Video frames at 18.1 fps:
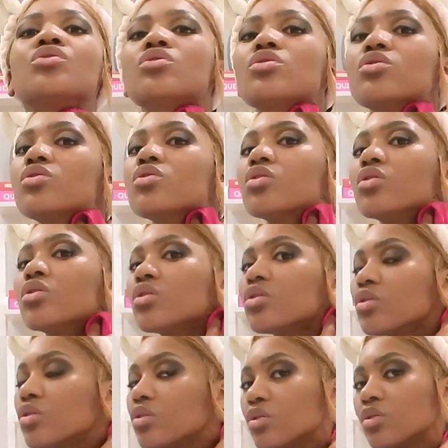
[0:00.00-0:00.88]

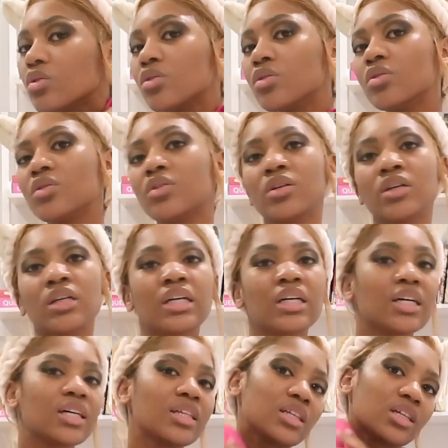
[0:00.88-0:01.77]
so
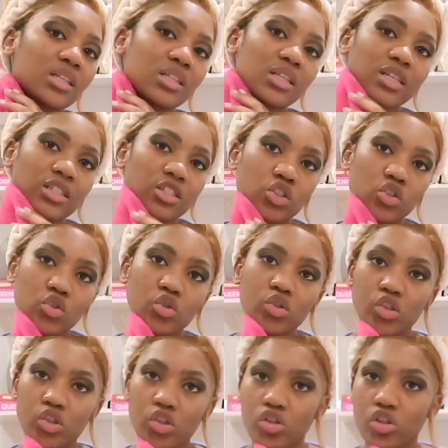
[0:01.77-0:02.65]
I think that's
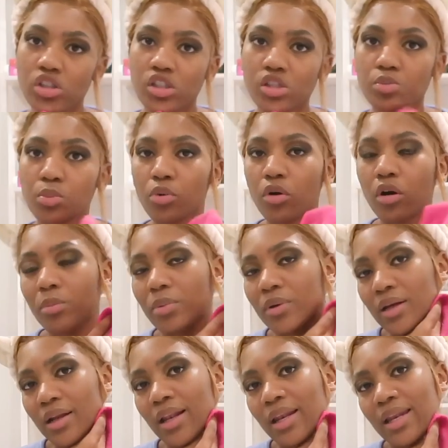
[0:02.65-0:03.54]
due to not
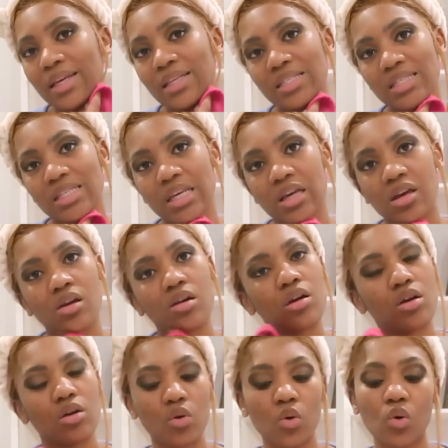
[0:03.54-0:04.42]
proper
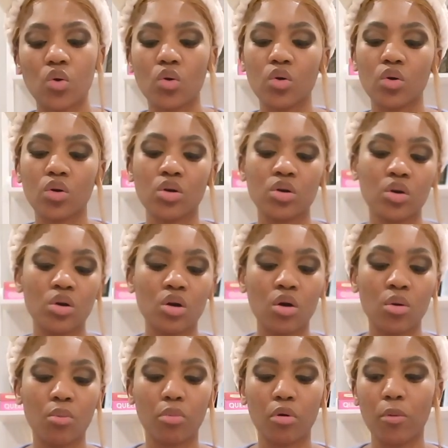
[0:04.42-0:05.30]
cleansing or
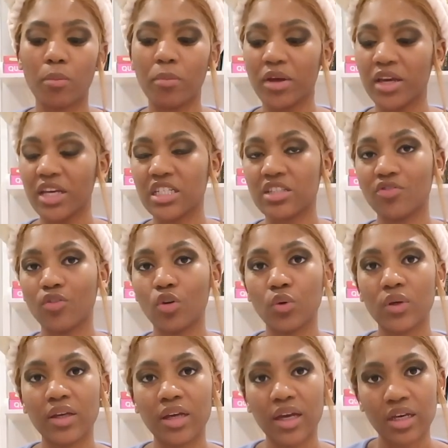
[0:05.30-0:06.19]
proper
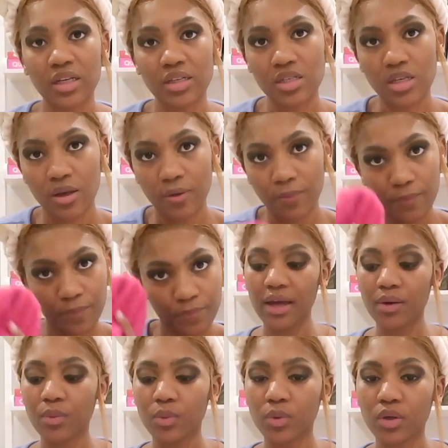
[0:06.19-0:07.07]
exfoliating.
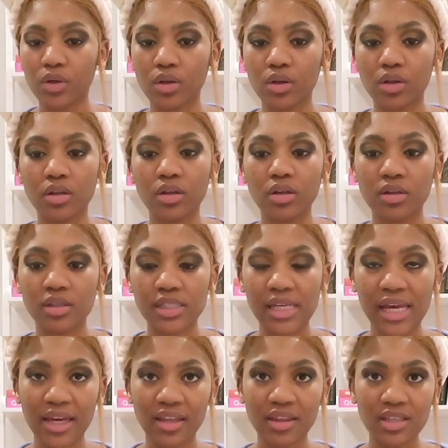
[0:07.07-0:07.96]
I will
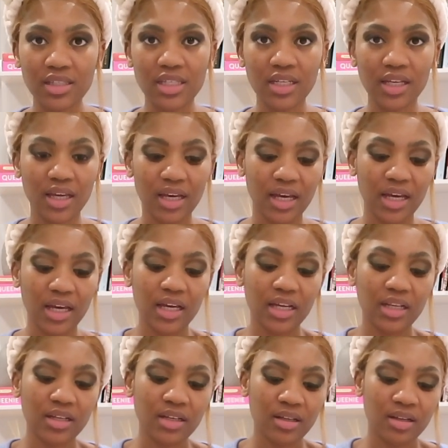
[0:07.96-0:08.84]
take this
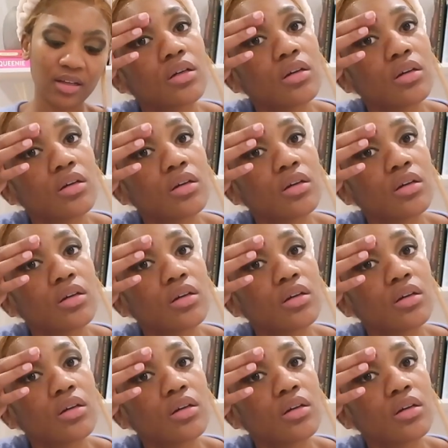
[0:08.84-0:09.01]
again,